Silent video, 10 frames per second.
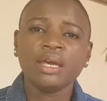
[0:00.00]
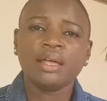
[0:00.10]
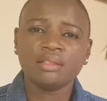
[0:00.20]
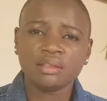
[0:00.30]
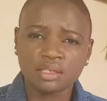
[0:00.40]

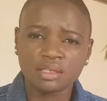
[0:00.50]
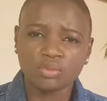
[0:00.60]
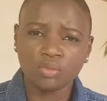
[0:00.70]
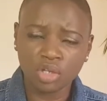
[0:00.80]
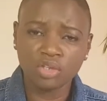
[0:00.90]
and this
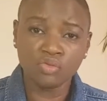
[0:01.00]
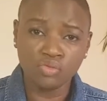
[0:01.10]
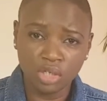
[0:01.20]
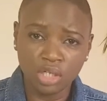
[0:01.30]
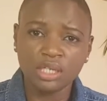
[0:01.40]
is what
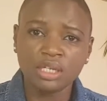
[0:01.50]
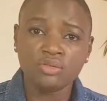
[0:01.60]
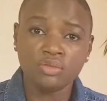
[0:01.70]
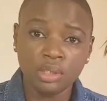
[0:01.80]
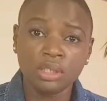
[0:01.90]
you really
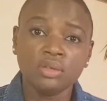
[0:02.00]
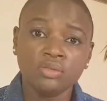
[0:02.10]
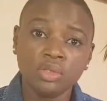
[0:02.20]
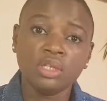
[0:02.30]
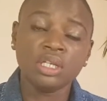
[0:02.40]

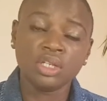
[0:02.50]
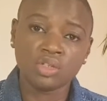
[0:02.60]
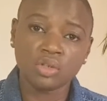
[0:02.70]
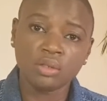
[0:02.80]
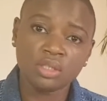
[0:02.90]

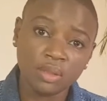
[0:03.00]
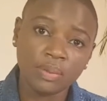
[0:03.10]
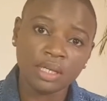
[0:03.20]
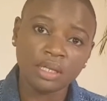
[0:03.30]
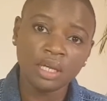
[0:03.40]
enjoy
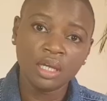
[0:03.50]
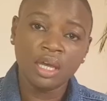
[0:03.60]
doing,